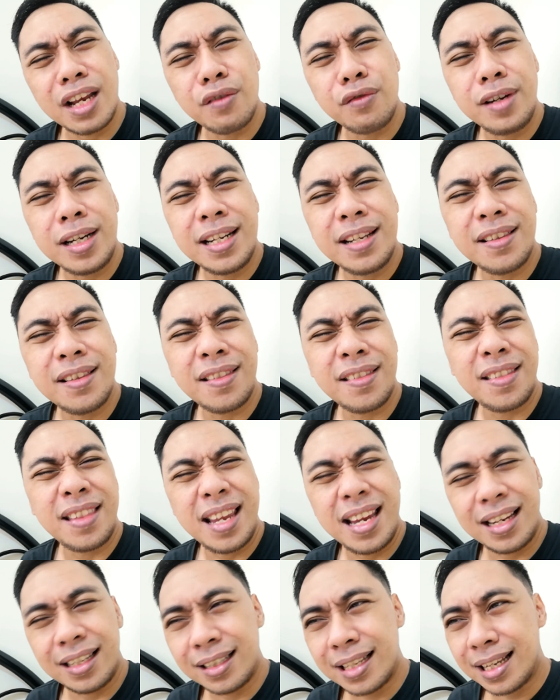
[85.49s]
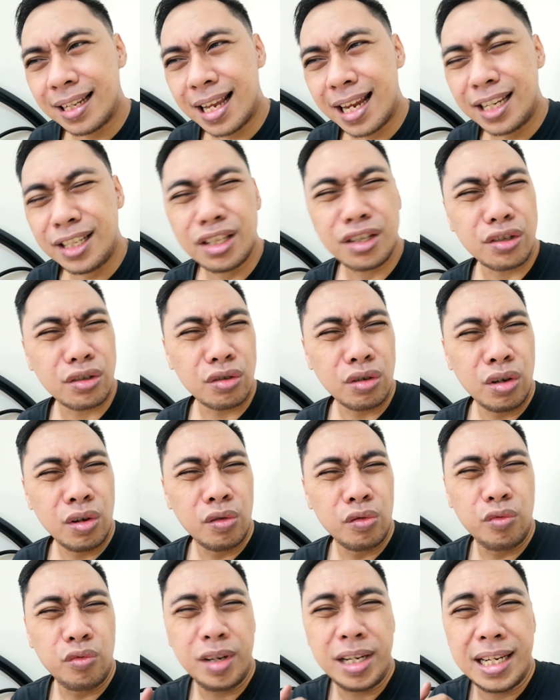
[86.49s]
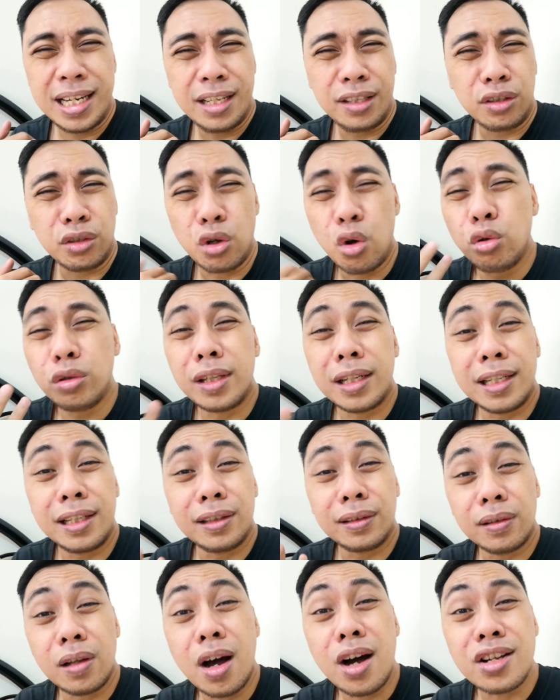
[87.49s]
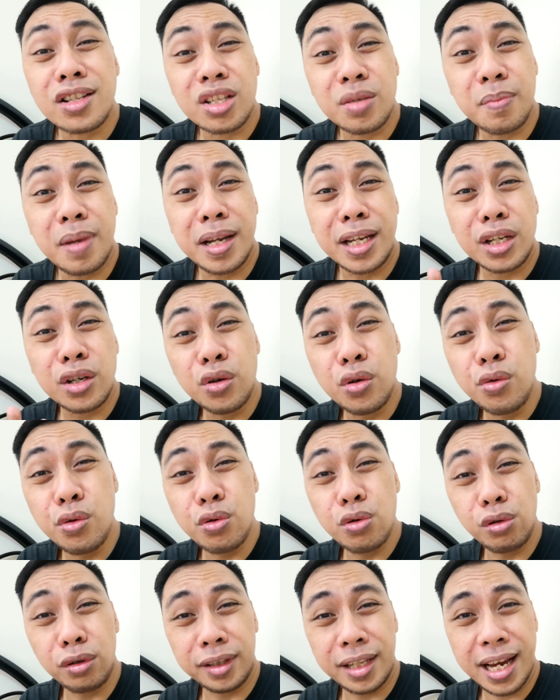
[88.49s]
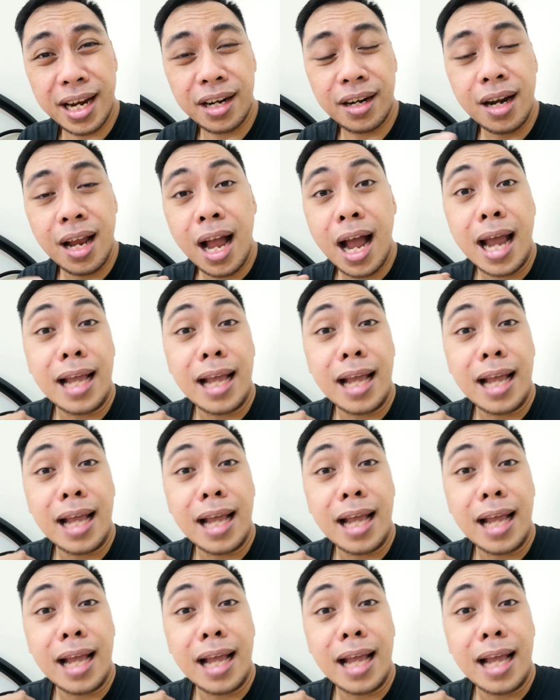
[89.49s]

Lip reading: I really think that I just really totally lost my cool there.